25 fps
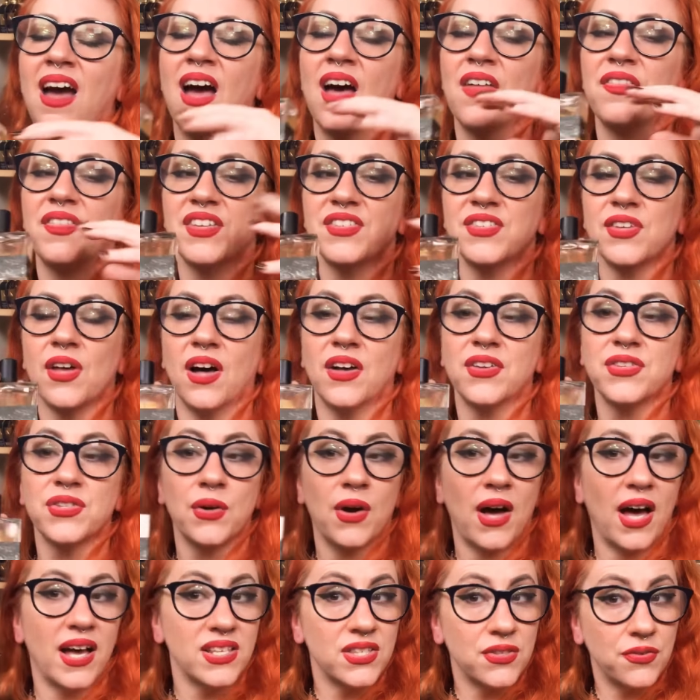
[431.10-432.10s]
This also
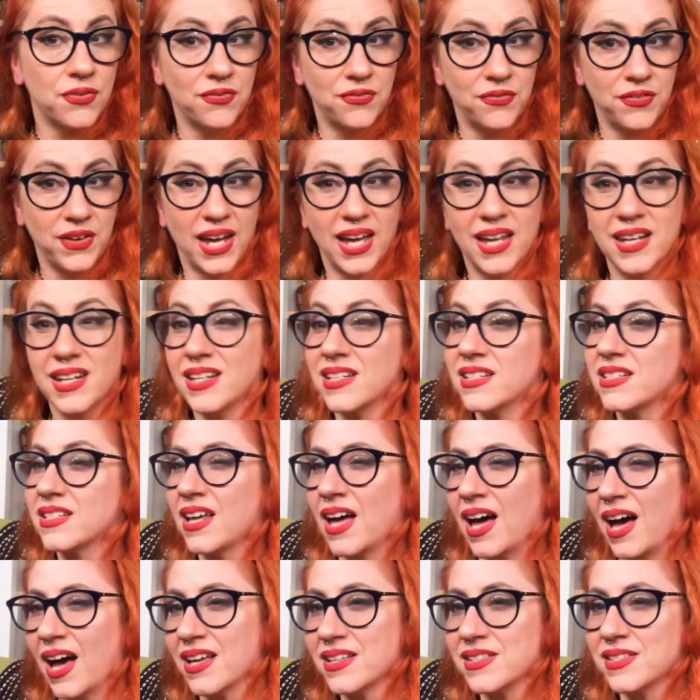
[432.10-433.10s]
has
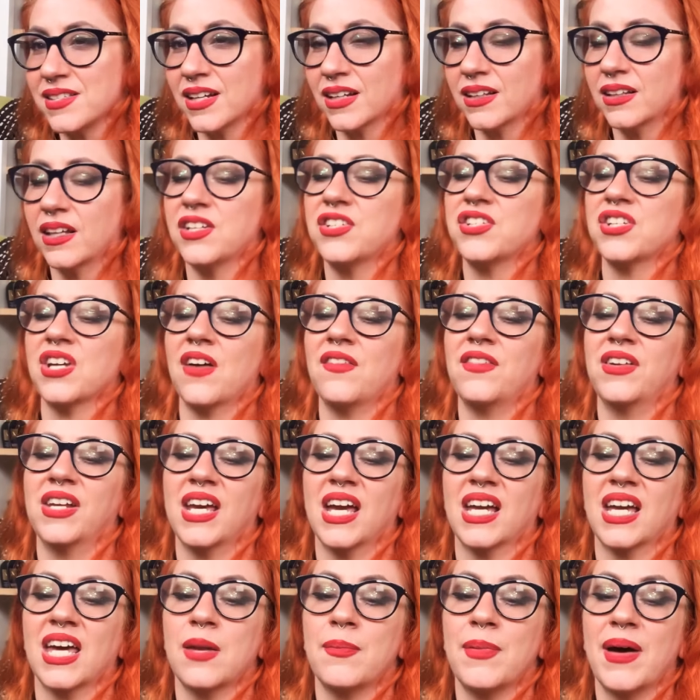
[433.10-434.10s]
fantastic longevity.
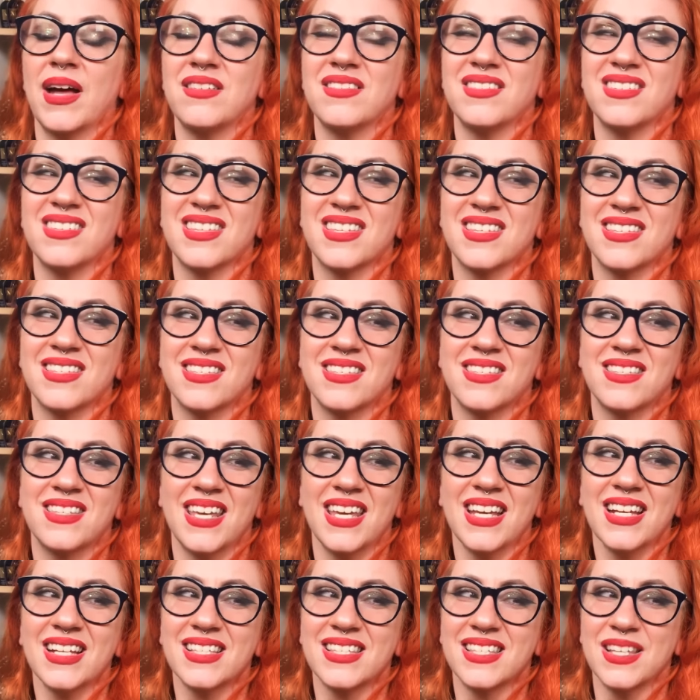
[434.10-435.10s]
I get about
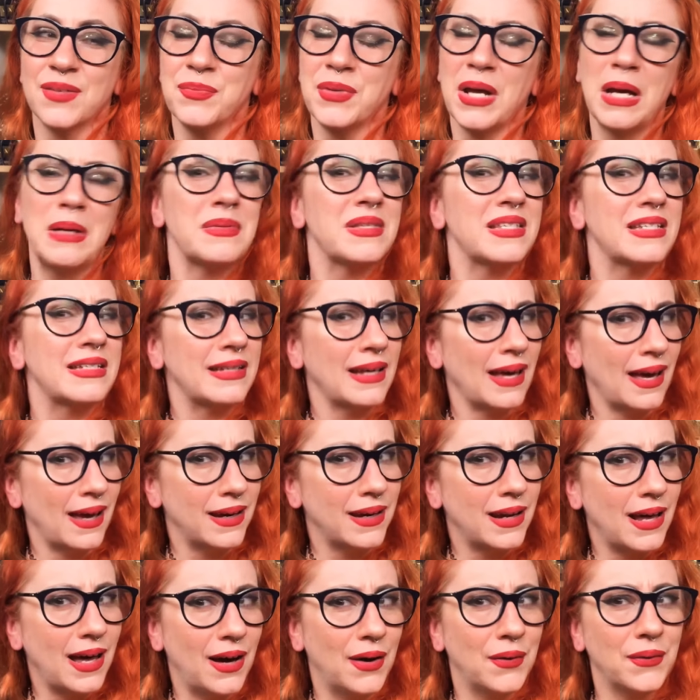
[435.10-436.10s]
6, sometimes
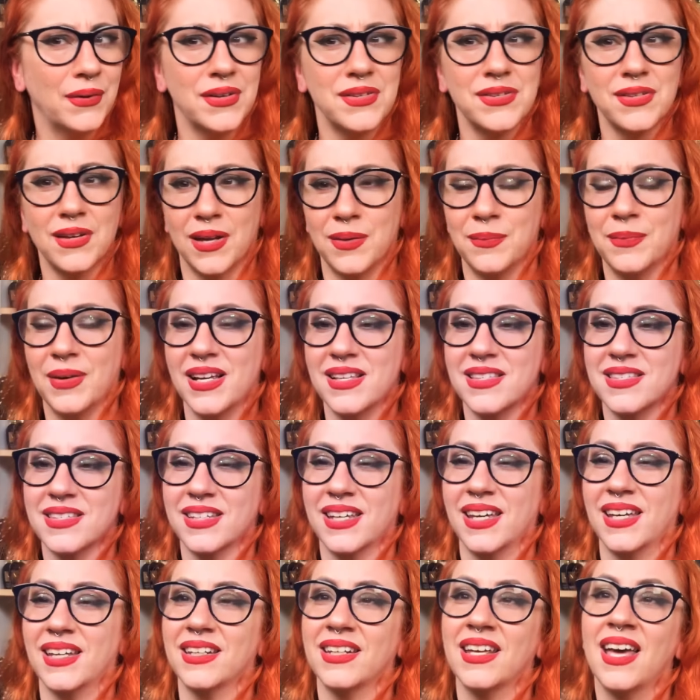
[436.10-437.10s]
10 hours on my
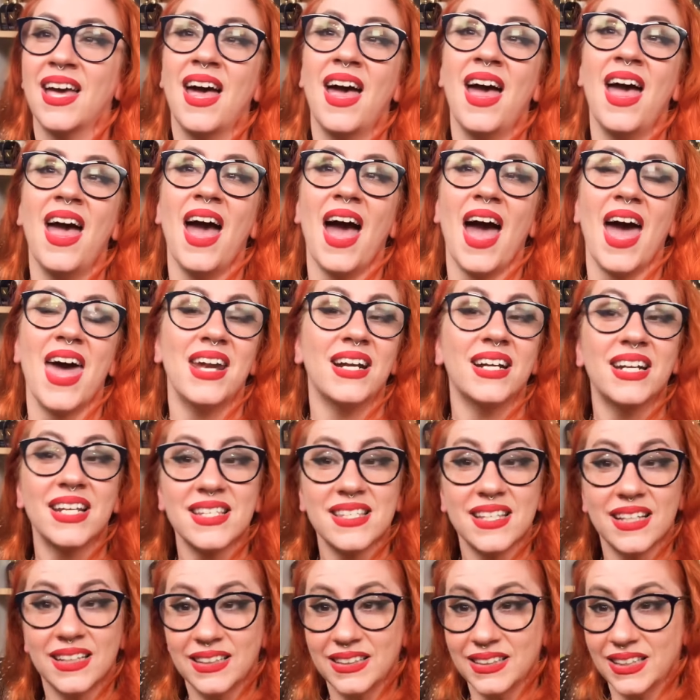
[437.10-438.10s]
skin, and it
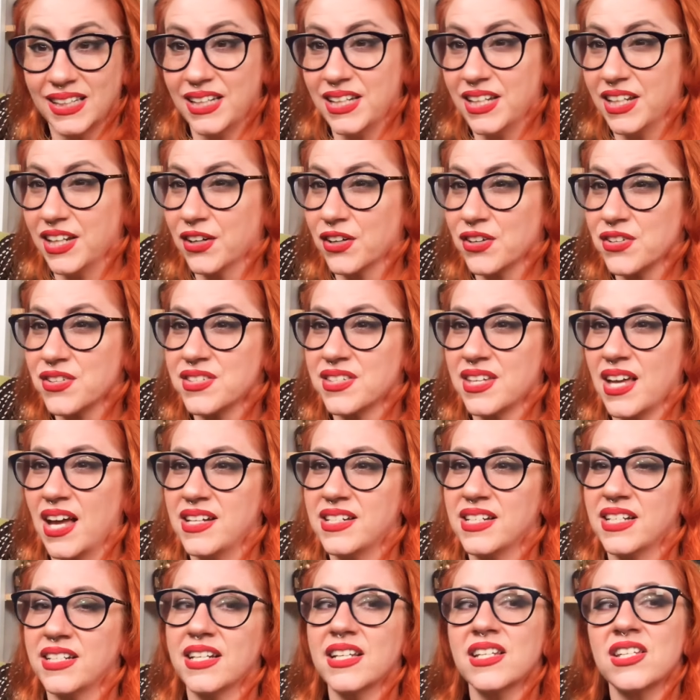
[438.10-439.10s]
is a linear
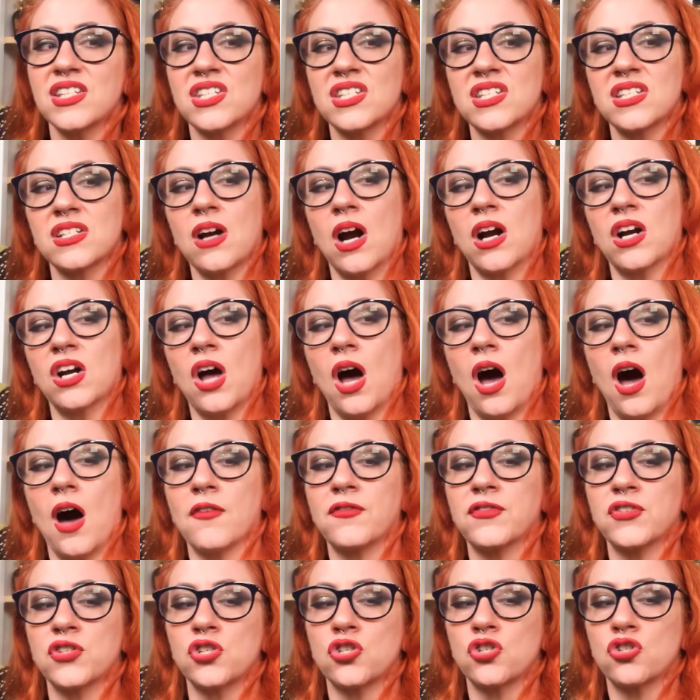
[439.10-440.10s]
scent. It does start
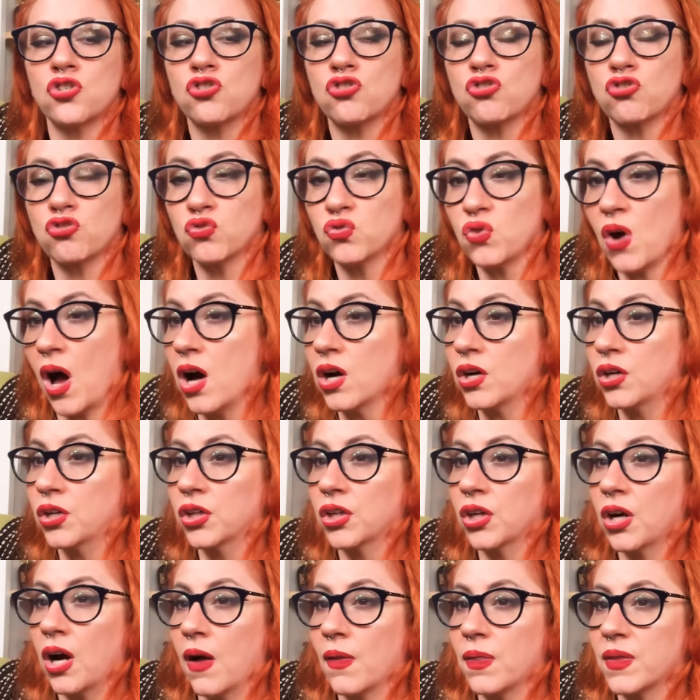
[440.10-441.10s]
off
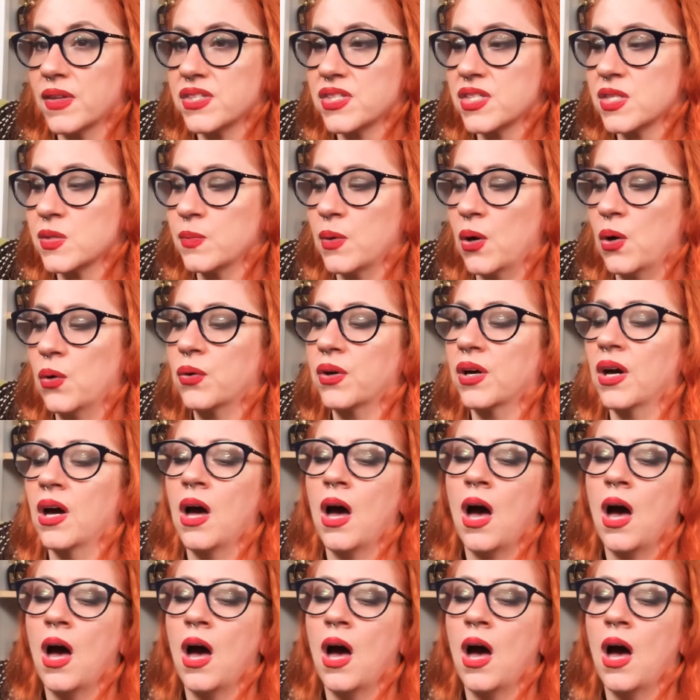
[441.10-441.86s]
stronger on the smoke,